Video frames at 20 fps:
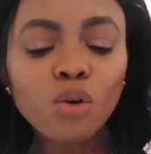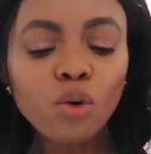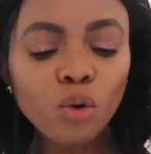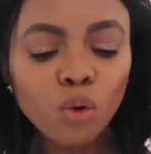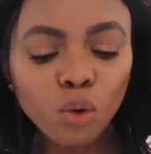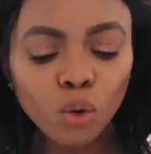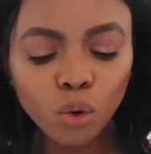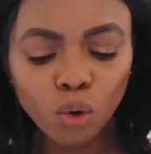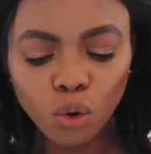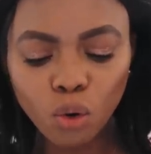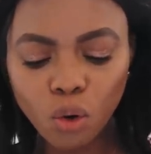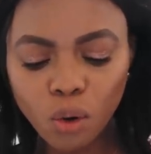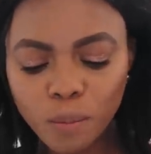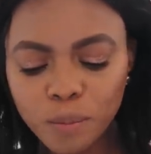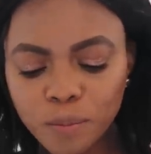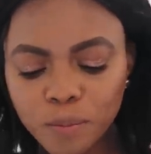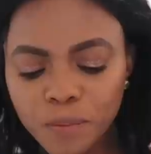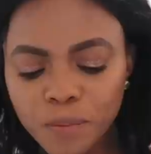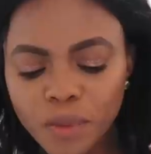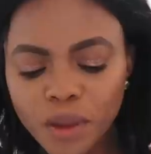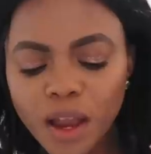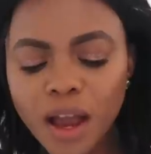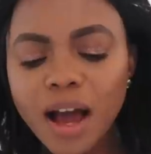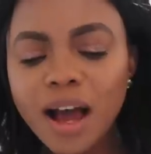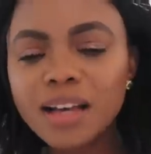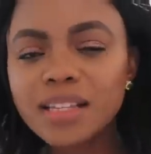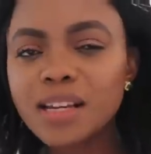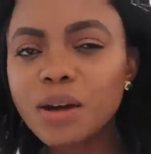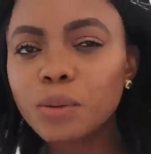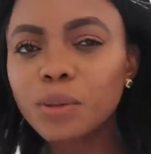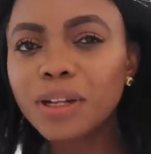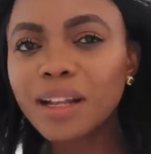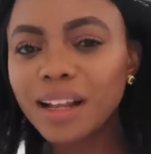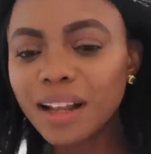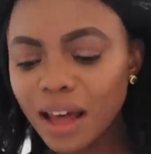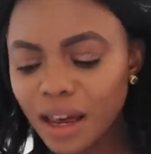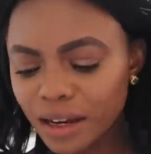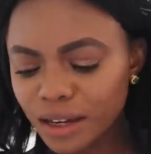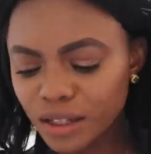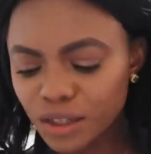cool as I would
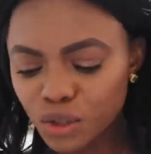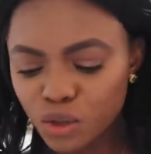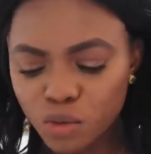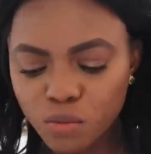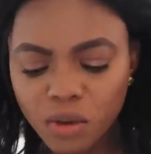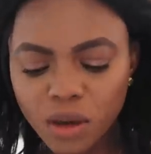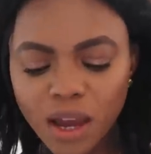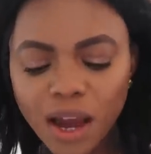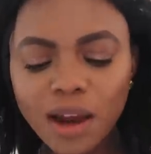like it to be.